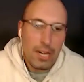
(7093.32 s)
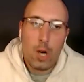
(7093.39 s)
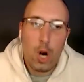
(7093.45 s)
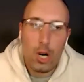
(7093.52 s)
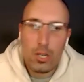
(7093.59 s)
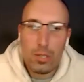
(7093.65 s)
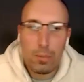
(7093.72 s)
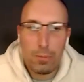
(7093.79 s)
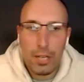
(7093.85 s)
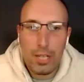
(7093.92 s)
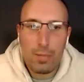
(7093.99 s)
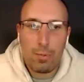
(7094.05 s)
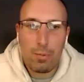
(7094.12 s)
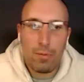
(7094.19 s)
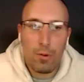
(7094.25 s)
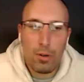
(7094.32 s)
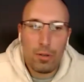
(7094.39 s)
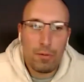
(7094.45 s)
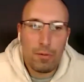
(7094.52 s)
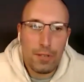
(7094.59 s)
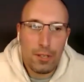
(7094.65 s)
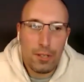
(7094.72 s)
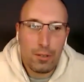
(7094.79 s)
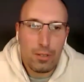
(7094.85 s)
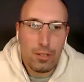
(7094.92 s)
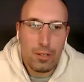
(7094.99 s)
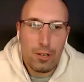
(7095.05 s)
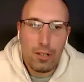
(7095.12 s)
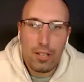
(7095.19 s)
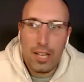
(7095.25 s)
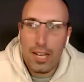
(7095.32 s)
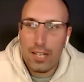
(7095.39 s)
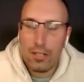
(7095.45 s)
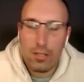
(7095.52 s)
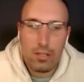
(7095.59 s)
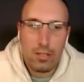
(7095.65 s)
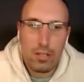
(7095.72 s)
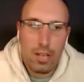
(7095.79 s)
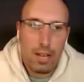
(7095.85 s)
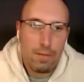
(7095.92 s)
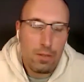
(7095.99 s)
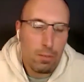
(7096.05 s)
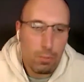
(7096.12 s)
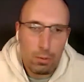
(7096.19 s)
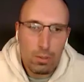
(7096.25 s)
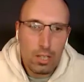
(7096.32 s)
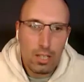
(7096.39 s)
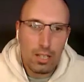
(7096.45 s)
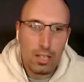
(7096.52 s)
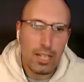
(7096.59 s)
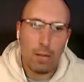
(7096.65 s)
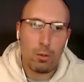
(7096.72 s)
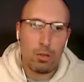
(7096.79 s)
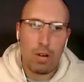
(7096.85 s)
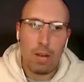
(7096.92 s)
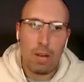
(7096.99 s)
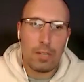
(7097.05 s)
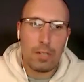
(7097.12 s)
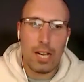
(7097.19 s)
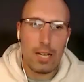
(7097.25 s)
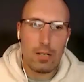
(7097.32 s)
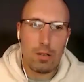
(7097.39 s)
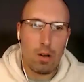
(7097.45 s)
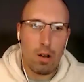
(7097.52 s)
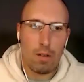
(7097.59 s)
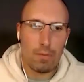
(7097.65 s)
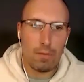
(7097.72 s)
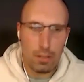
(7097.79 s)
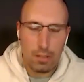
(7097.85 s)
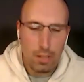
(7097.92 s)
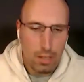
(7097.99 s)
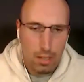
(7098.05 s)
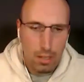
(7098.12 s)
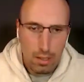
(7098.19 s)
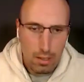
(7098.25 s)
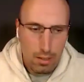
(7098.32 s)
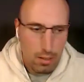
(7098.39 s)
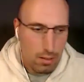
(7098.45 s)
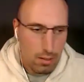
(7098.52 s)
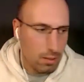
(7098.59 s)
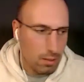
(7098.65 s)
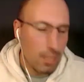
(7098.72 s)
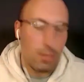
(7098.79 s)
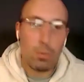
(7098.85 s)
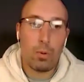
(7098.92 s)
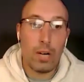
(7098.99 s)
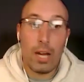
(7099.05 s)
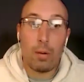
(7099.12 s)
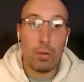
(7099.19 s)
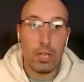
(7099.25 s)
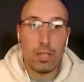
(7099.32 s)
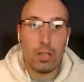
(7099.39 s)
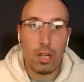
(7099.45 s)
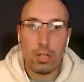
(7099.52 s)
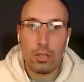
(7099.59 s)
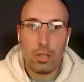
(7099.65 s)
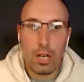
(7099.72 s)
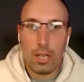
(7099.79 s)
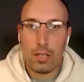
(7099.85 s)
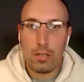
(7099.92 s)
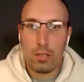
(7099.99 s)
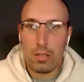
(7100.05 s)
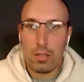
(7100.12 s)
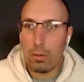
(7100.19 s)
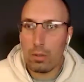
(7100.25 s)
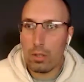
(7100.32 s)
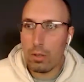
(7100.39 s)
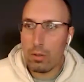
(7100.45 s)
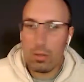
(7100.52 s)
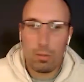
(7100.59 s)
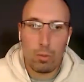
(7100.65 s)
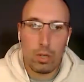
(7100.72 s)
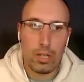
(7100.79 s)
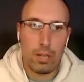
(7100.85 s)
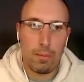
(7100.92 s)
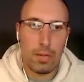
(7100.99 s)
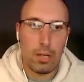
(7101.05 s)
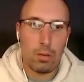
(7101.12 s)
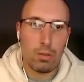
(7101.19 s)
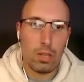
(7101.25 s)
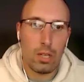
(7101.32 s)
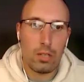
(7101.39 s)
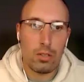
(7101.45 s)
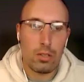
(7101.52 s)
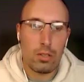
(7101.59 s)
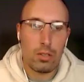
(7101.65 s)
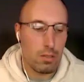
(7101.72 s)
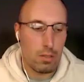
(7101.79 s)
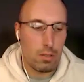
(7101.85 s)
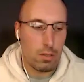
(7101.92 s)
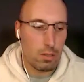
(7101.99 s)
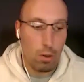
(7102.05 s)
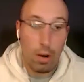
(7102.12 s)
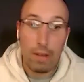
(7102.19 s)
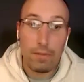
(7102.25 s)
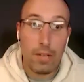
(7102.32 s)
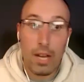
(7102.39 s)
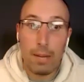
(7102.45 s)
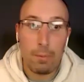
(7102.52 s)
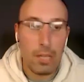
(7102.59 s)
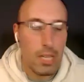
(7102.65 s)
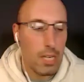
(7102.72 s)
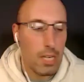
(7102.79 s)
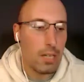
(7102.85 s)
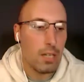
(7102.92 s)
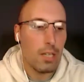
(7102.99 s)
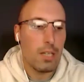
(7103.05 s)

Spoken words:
car some days before the field and all that, just to have some, like I would drop the guys off, and that's when I would eat lunch. Honestly, I would go somewhere, get my own lunch, because you don't have time to eat.